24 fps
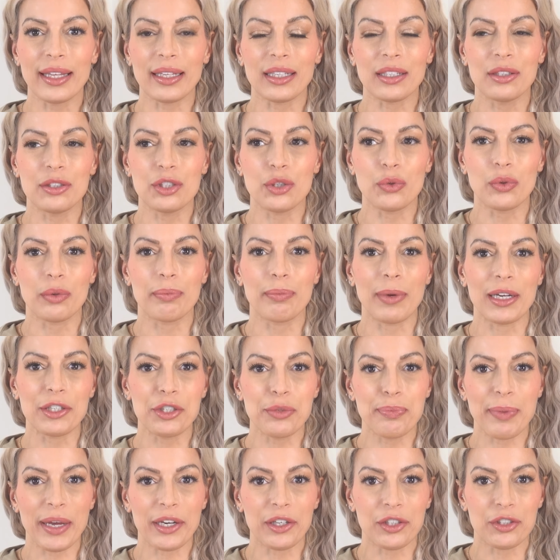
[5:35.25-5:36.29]
can do a
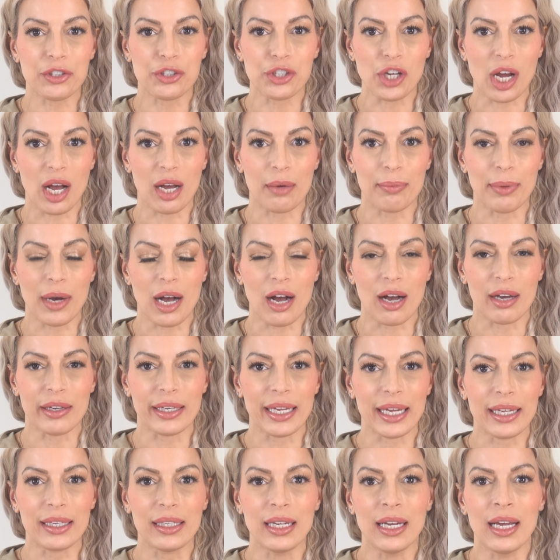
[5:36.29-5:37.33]
much better job on
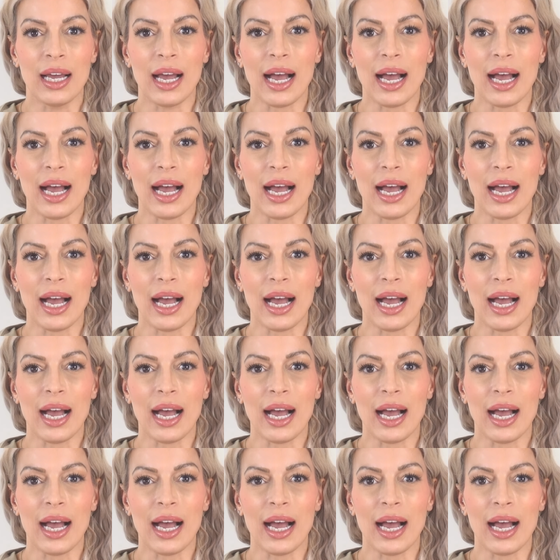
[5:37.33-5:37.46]
it.